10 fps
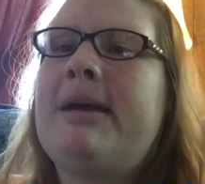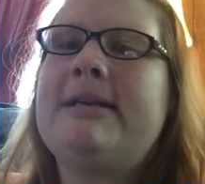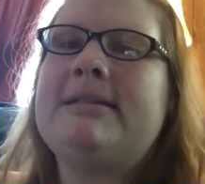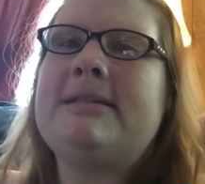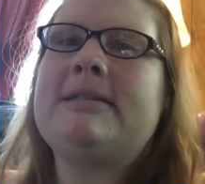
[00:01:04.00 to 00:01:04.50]

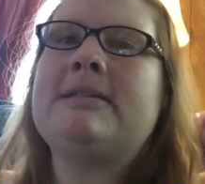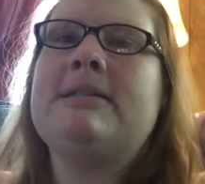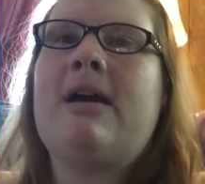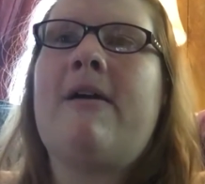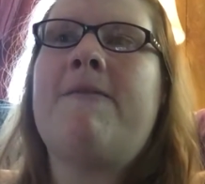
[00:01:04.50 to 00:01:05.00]
magazines and
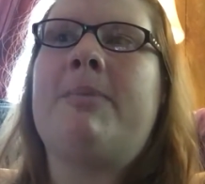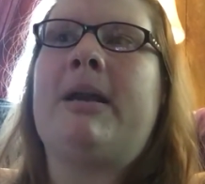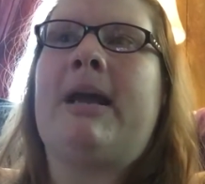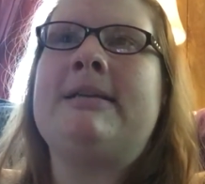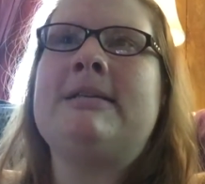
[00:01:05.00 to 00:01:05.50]
stuff,
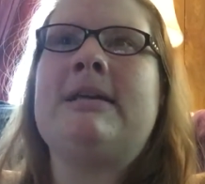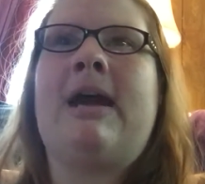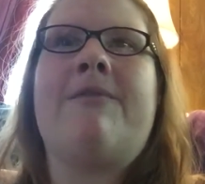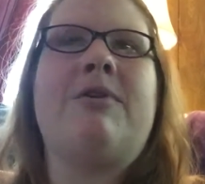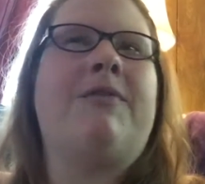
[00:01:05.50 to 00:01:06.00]
but I didn't
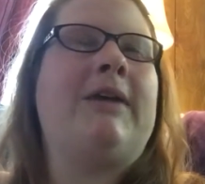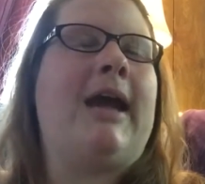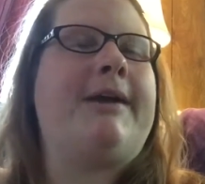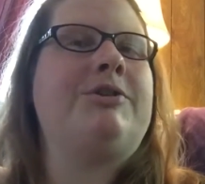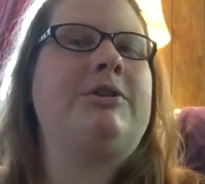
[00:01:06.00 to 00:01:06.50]
have enough
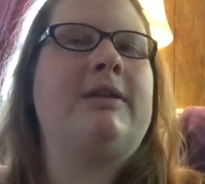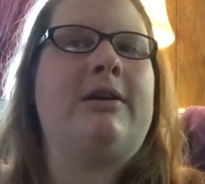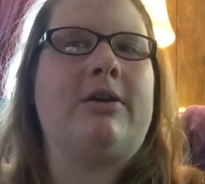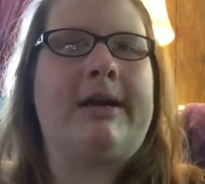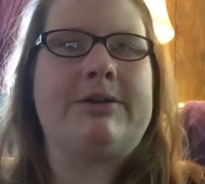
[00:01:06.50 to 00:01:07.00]
cash, and they
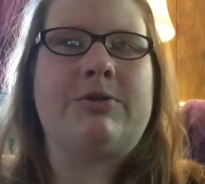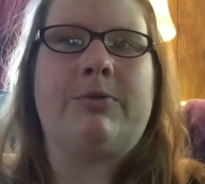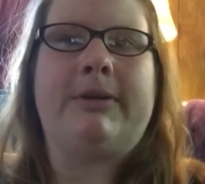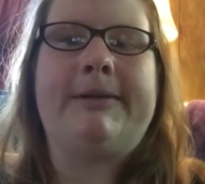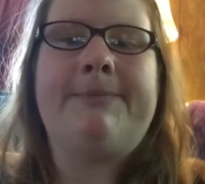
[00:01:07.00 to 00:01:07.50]
are cash
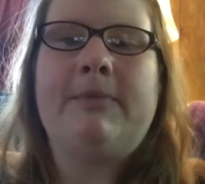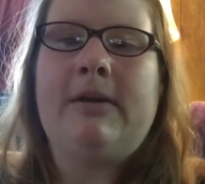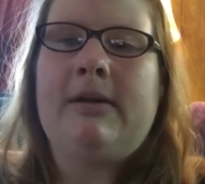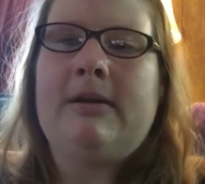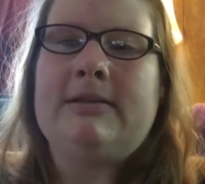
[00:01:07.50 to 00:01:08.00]
only,
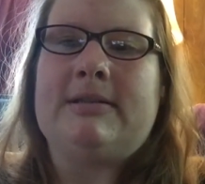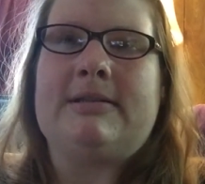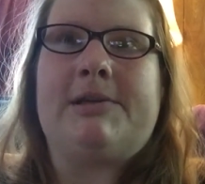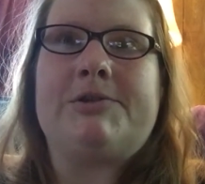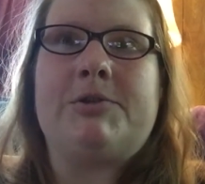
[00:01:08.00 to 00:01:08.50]
since
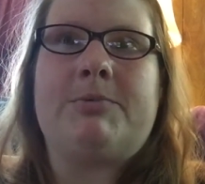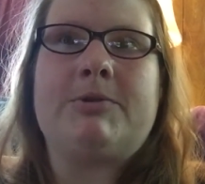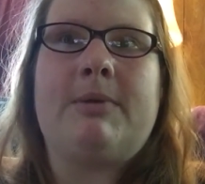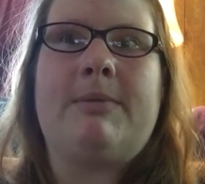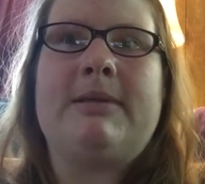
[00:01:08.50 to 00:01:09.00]
they are a super
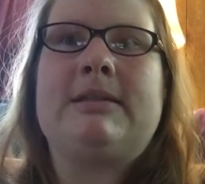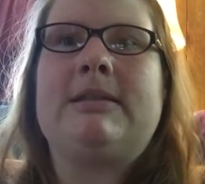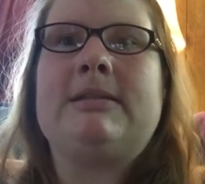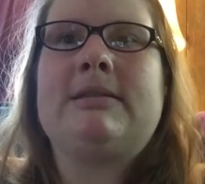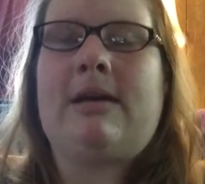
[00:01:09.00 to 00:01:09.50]
small
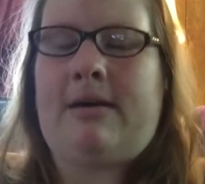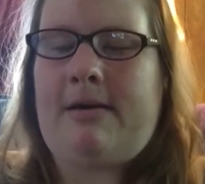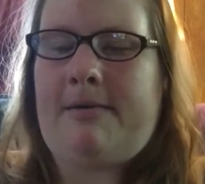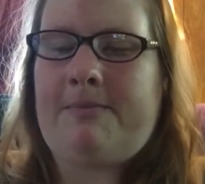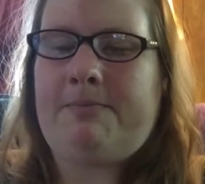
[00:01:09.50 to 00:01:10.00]
business.
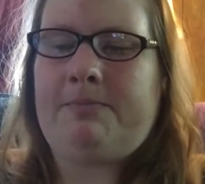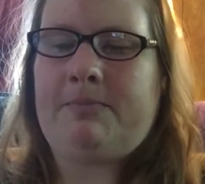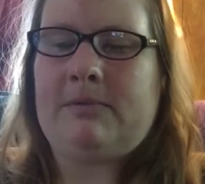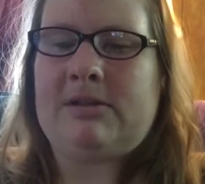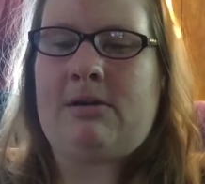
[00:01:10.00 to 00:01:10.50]

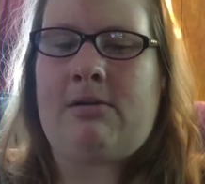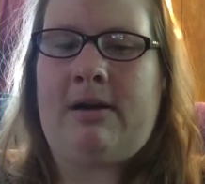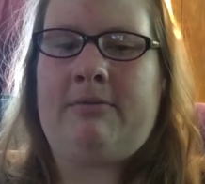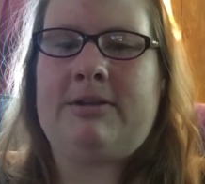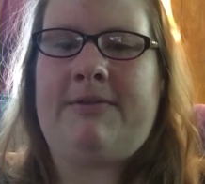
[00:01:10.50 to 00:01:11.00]
So
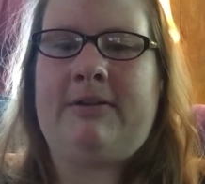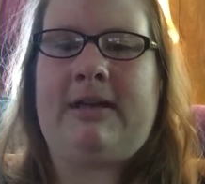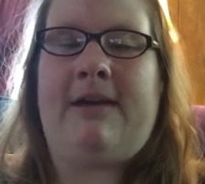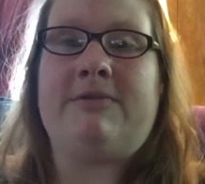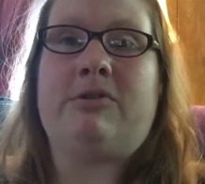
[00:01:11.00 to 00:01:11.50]
I will definitely
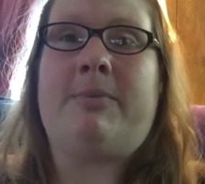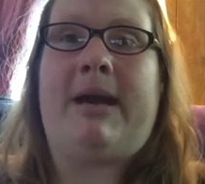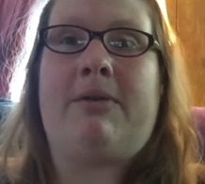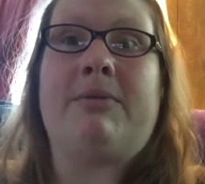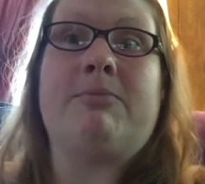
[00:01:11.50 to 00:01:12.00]
have to go
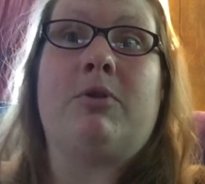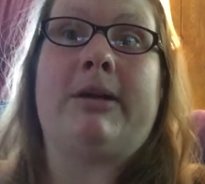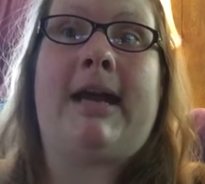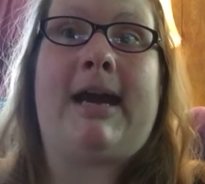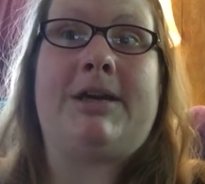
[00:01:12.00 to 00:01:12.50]
back with more
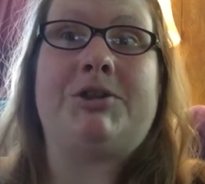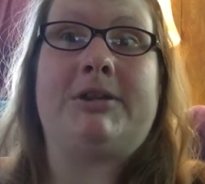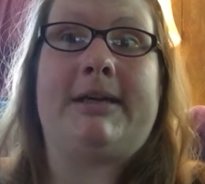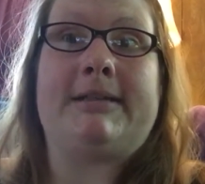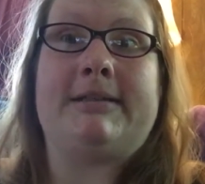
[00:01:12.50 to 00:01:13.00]
cash
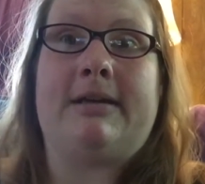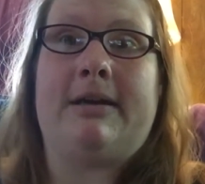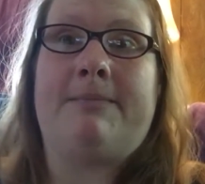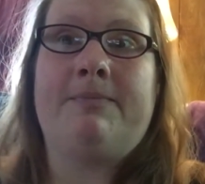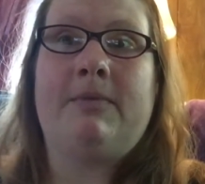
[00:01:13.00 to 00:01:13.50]
next
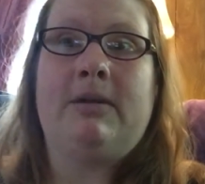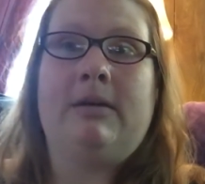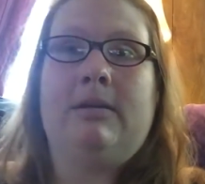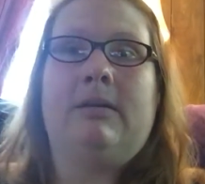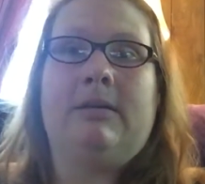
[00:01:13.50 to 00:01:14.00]
time.
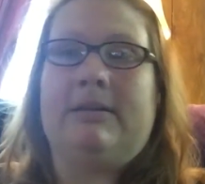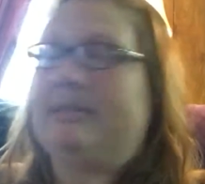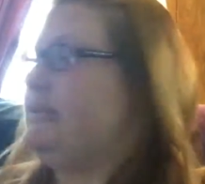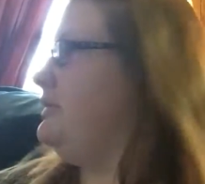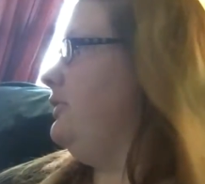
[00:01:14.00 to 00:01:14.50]

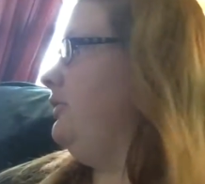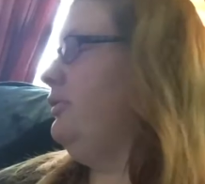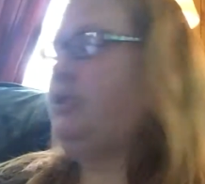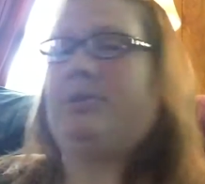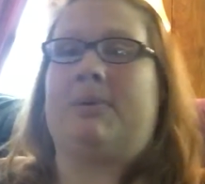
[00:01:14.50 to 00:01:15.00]
This is
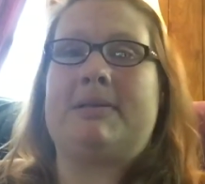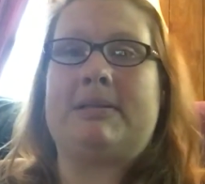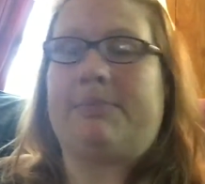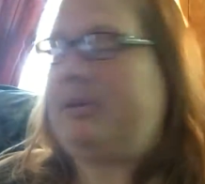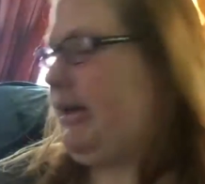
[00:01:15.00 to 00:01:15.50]
Noodle. She wants
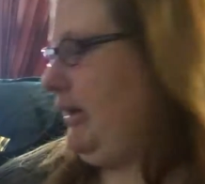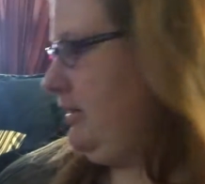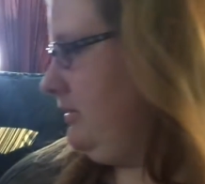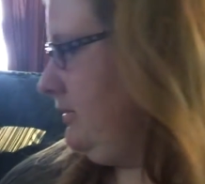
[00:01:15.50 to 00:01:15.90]
to play.